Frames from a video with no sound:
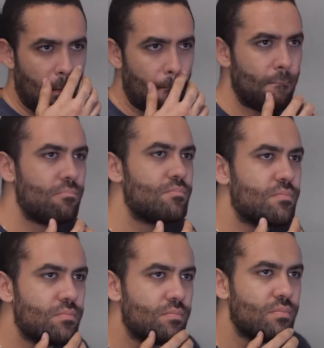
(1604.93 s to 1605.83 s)

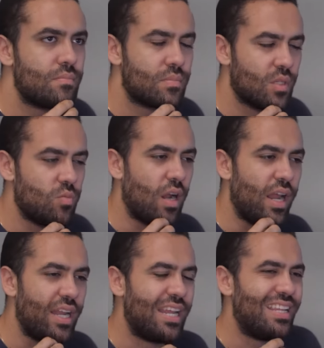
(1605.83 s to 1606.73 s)
have.
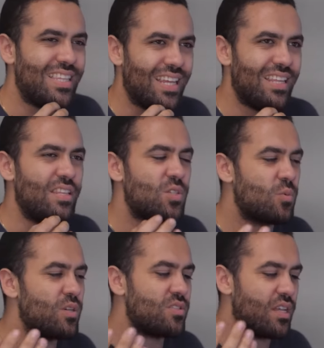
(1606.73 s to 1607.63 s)
Right. It, th this
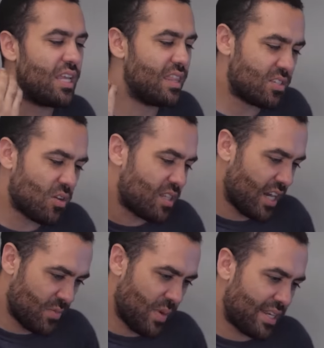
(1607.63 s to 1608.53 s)
was, and this all
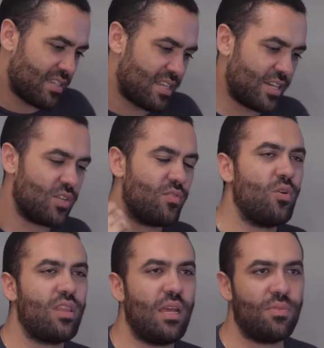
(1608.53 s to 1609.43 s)
ties back to the Statute of
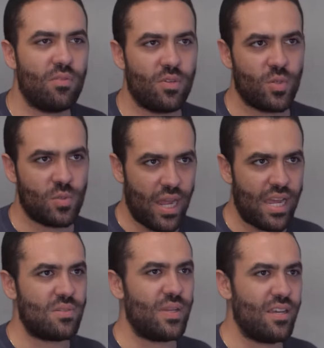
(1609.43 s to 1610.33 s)
Northampton, which was
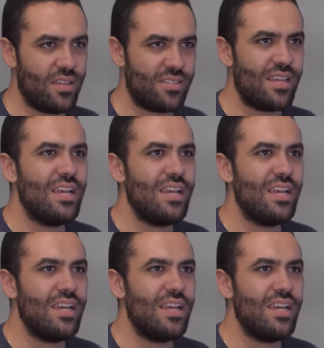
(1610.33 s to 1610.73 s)
passed because,